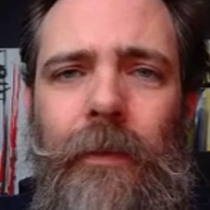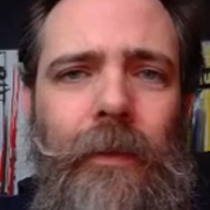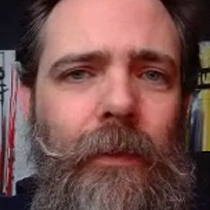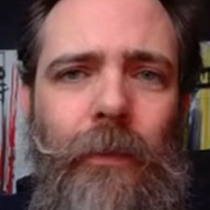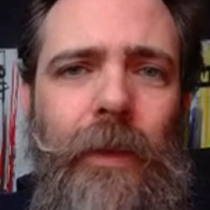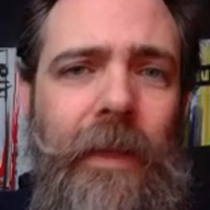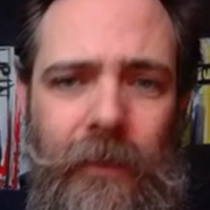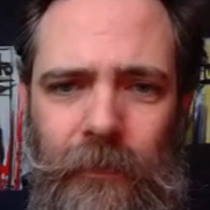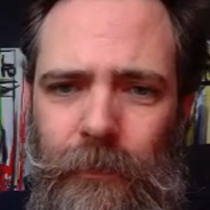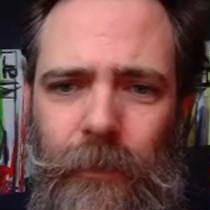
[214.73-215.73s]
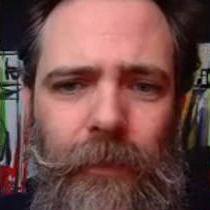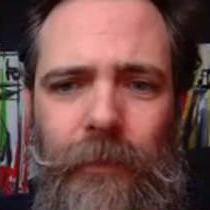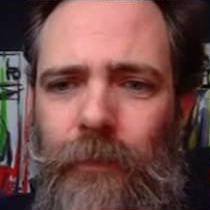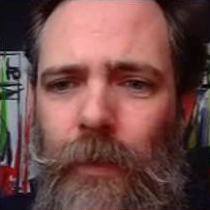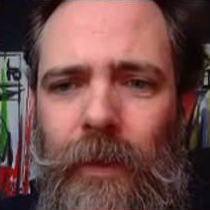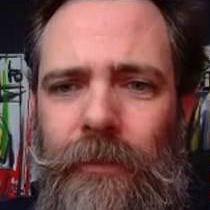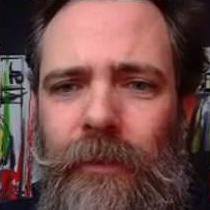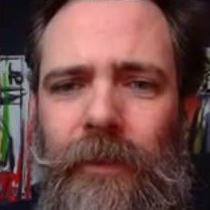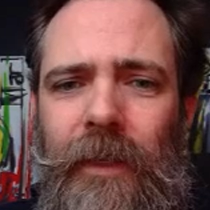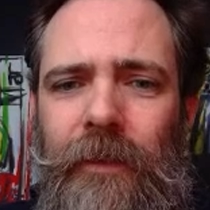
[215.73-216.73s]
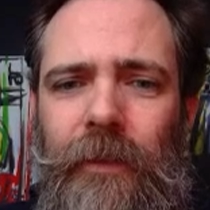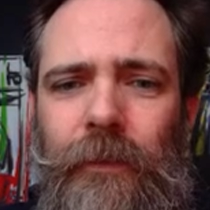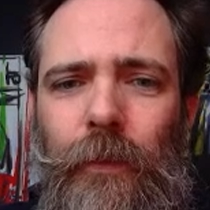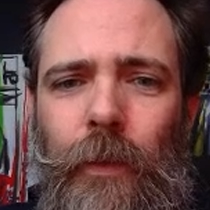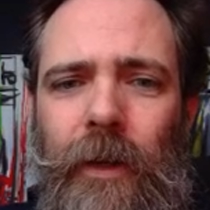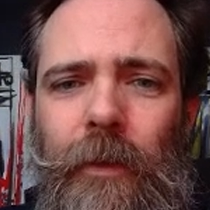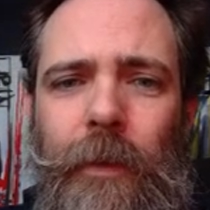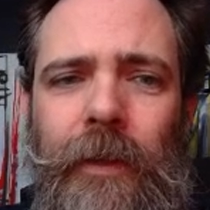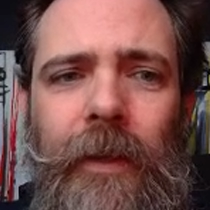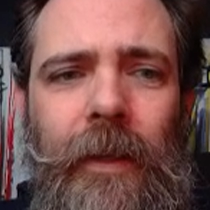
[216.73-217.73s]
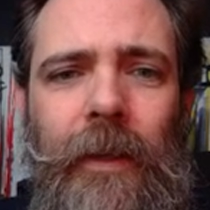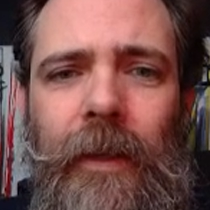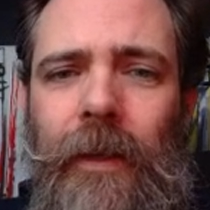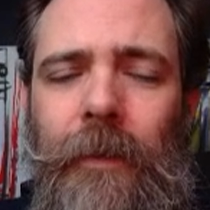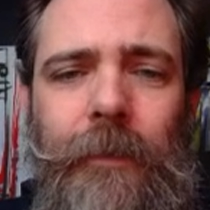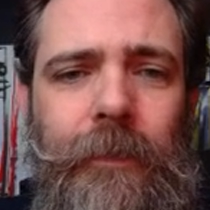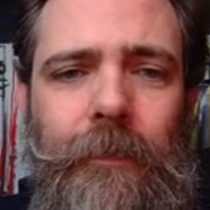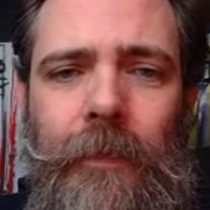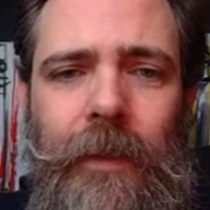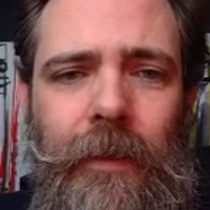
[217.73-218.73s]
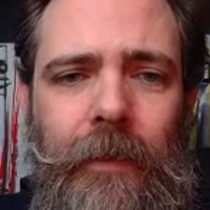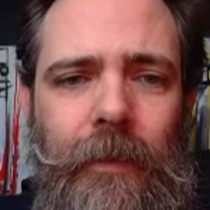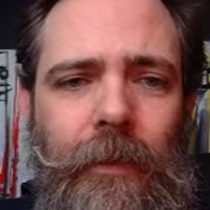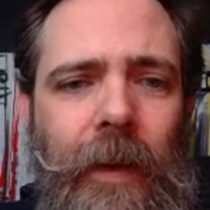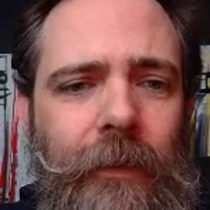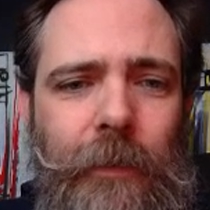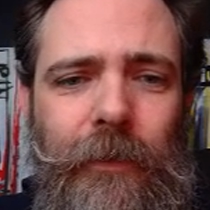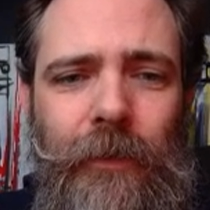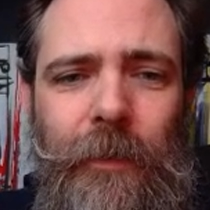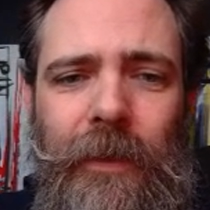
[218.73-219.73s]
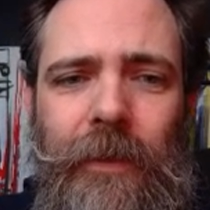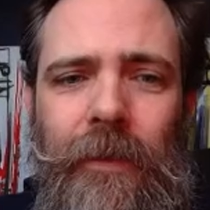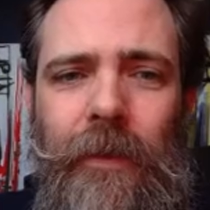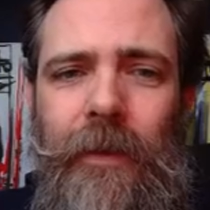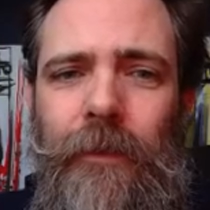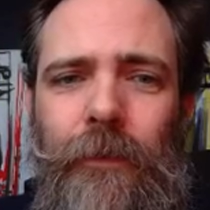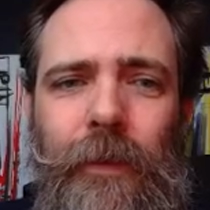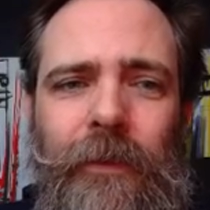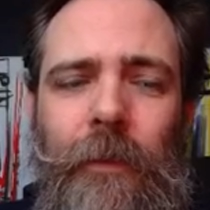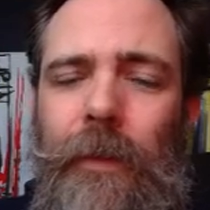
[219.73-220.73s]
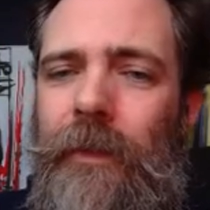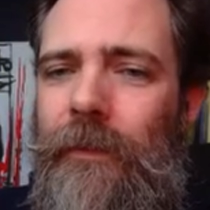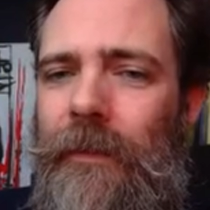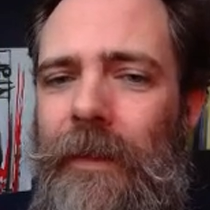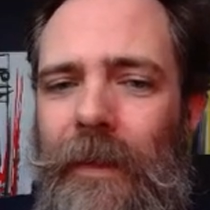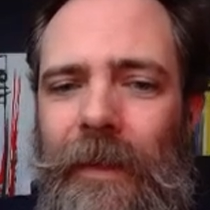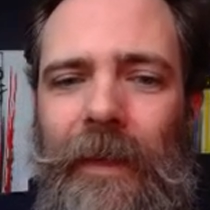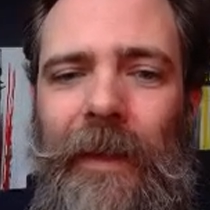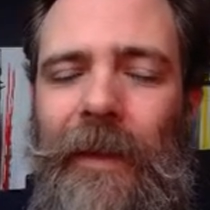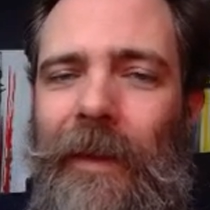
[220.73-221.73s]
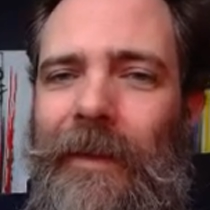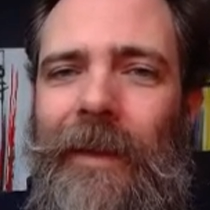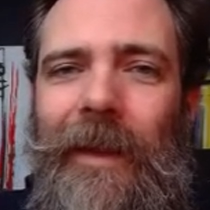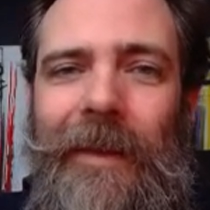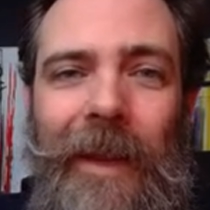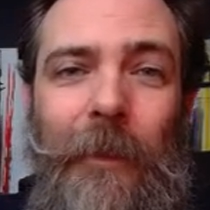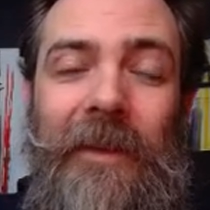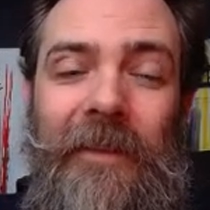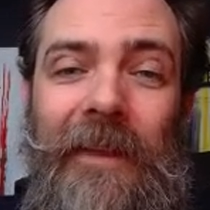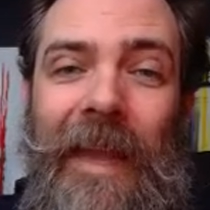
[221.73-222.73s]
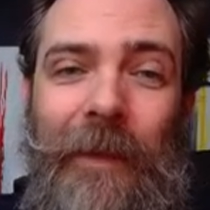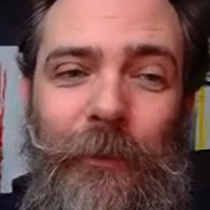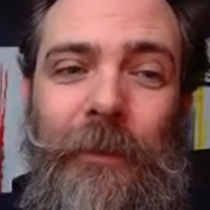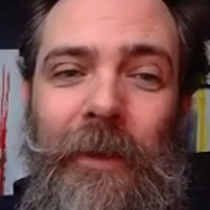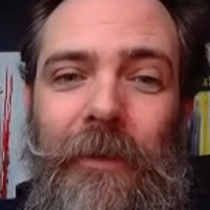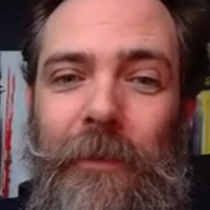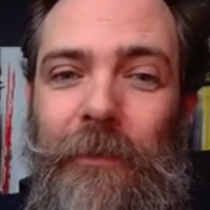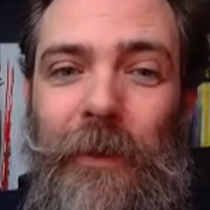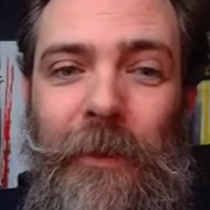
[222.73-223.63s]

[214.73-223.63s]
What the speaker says: weeks worth of work just to get this to work, but the craftsmanship in here is just amazing, and I can't wait to see it actually on the road